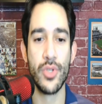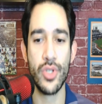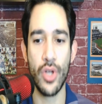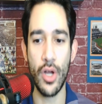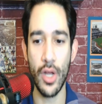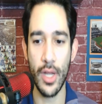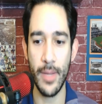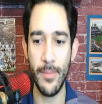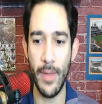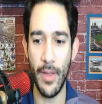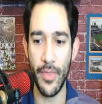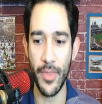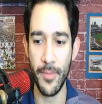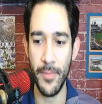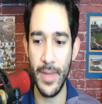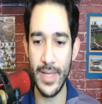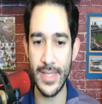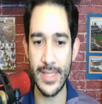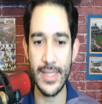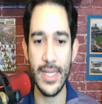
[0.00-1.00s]
was talking about the
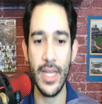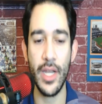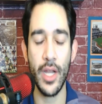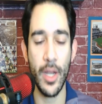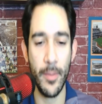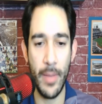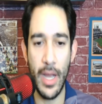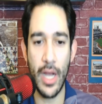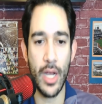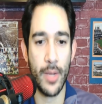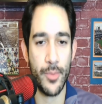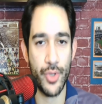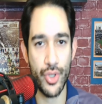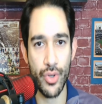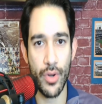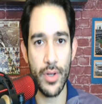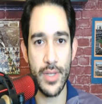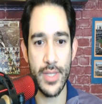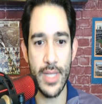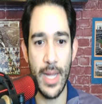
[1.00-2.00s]
Mets needing a backup
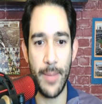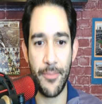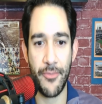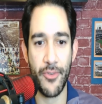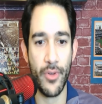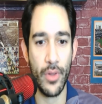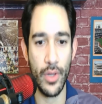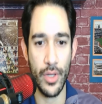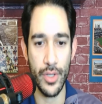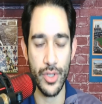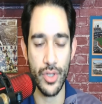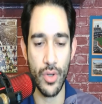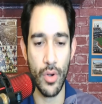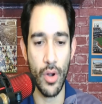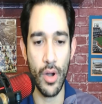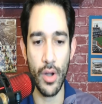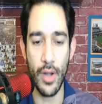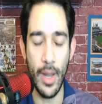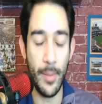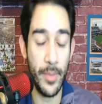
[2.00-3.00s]
shortstop for
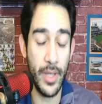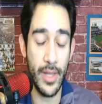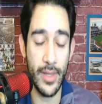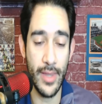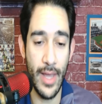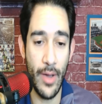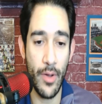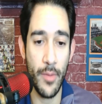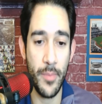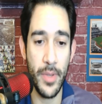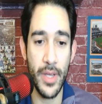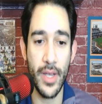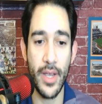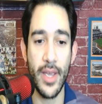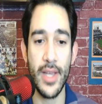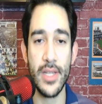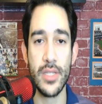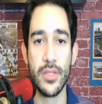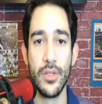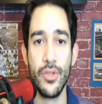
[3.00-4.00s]
Lindor. I mean, that would be in
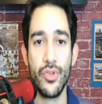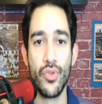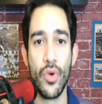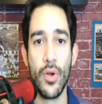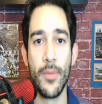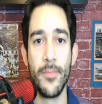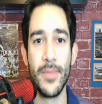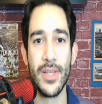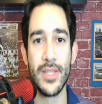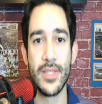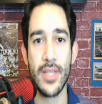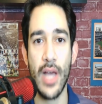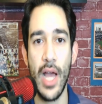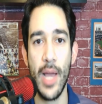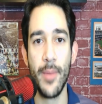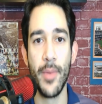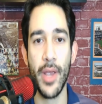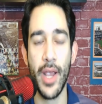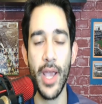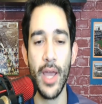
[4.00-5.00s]
case Lindor missed
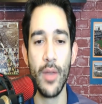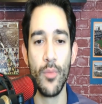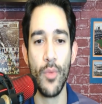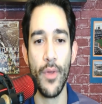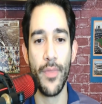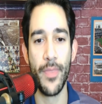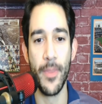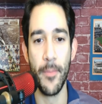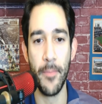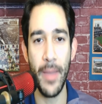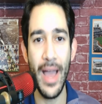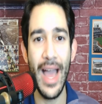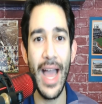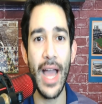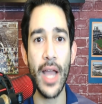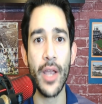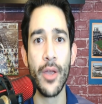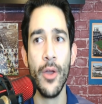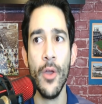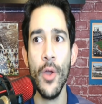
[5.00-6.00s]
time again with the
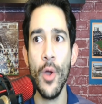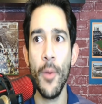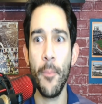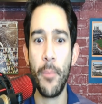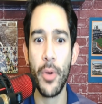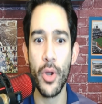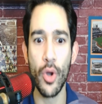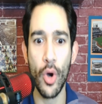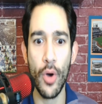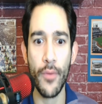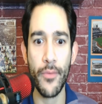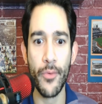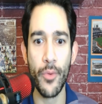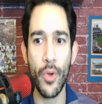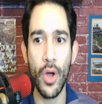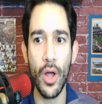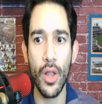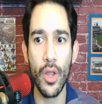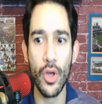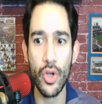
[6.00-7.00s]
back. But
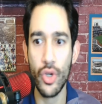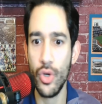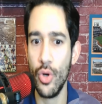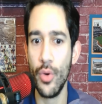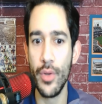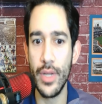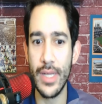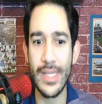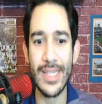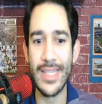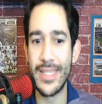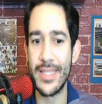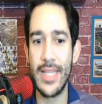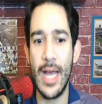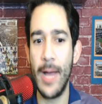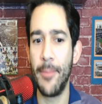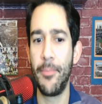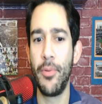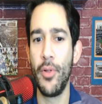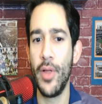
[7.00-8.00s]
overall, Acuna does
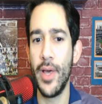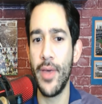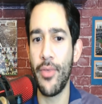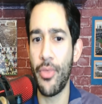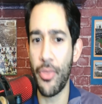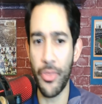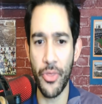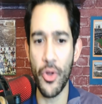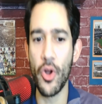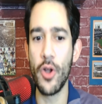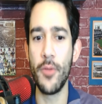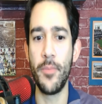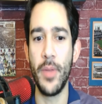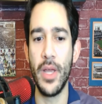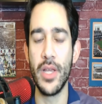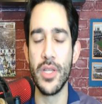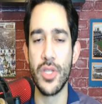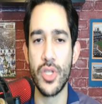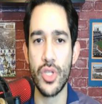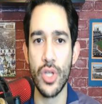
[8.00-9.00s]
not play third
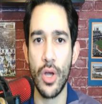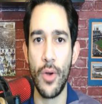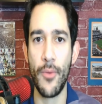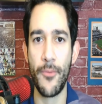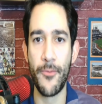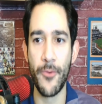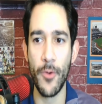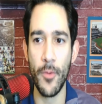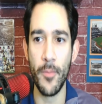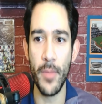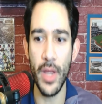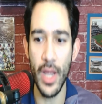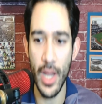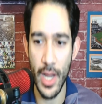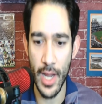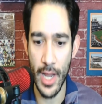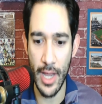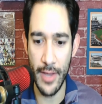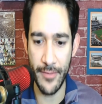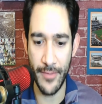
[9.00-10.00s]
base. So for
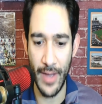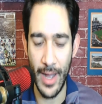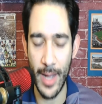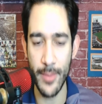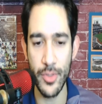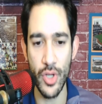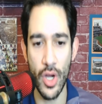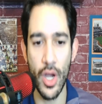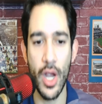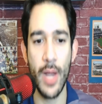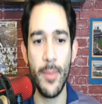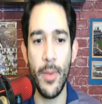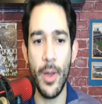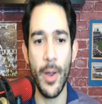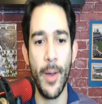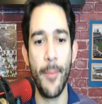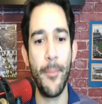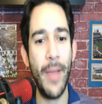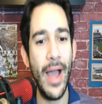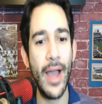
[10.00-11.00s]
me, if I'm talking
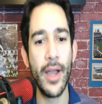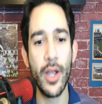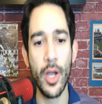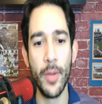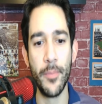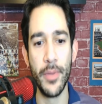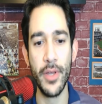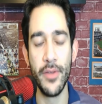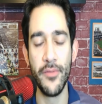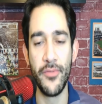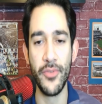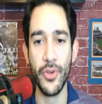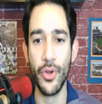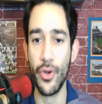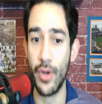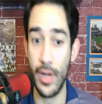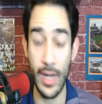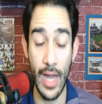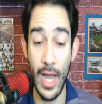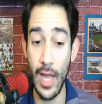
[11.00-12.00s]
about a backup
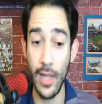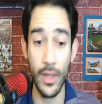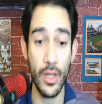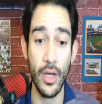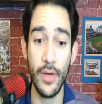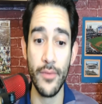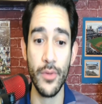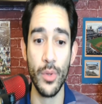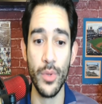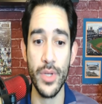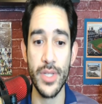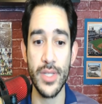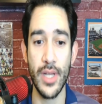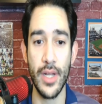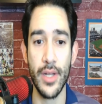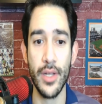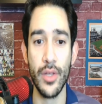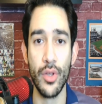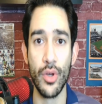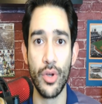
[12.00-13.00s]
infielder, and I love Luis
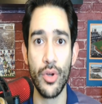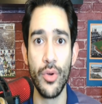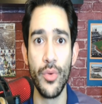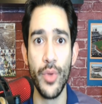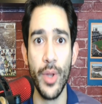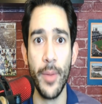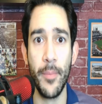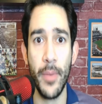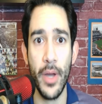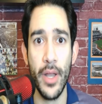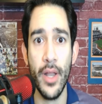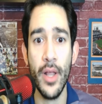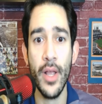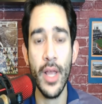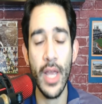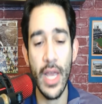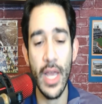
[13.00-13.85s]
Angel Acuna, but